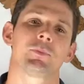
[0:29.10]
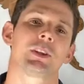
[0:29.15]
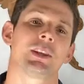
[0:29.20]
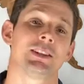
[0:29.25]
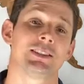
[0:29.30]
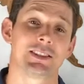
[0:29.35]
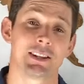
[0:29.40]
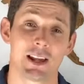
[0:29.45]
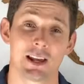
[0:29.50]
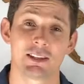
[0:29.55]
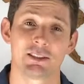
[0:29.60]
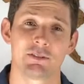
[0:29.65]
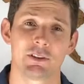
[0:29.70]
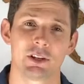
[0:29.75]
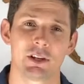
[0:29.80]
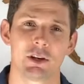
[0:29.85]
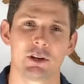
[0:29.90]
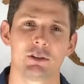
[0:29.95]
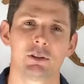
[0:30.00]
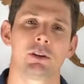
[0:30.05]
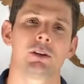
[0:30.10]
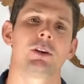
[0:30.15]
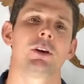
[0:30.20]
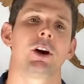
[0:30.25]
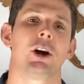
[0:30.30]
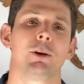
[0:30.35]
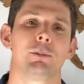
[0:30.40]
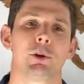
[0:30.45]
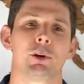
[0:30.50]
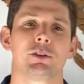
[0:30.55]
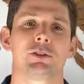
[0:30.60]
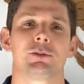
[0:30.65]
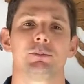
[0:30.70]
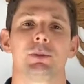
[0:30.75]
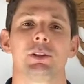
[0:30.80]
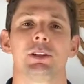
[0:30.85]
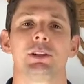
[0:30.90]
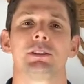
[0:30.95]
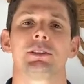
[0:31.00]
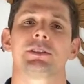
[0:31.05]
In today's video, I'm going to
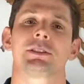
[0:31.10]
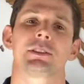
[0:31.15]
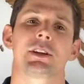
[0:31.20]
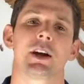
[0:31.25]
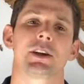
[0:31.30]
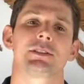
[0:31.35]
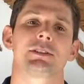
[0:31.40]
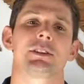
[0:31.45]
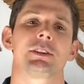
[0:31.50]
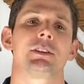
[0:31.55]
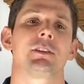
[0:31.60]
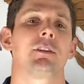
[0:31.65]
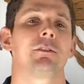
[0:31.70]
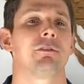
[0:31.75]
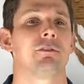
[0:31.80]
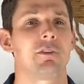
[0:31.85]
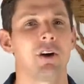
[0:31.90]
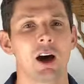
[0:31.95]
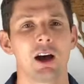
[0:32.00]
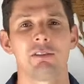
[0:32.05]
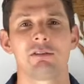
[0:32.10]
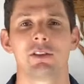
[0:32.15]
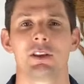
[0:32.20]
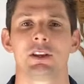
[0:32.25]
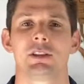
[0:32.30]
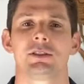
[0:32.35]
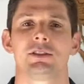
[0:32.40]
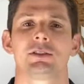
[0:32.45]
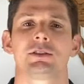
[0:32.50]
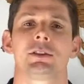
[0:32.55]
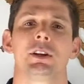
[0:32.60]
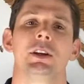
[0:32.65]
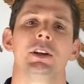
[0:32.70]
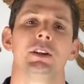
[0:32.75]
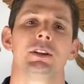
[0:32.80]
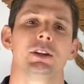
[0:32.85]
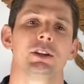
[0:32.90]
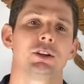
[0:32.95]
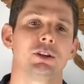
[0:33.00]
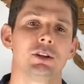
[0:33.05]
be discussing 5 things
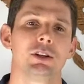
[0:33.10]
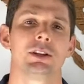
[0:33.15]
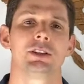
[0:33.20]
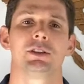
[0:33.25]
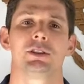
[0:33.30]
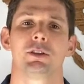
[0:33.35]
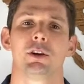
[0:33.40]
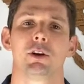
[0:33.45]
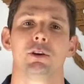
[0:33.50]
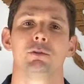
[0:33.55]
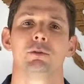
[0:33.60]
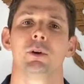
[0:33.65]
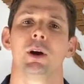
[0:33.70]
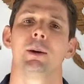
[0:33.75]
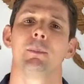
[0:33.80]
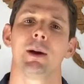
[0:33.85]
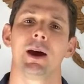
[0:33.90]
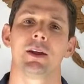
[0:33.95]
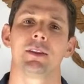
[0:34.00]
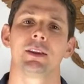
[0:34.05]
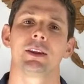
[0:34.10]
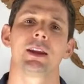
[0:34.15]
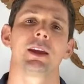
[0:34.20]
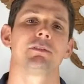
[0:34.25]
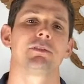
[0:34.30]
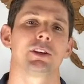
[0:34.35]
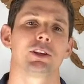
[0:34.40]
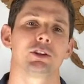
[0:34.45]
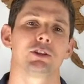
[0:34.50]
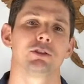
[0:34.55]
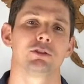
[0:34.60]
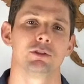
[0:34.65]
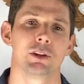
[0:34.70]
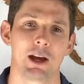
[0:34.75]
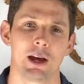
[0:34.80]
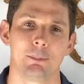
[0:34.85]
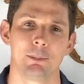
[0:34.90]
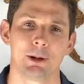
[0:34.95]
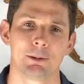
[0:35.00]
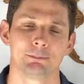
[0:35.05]
that you need to know about the FNQ
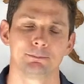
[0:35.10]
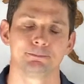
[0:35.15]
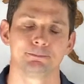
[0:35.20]
DAMA.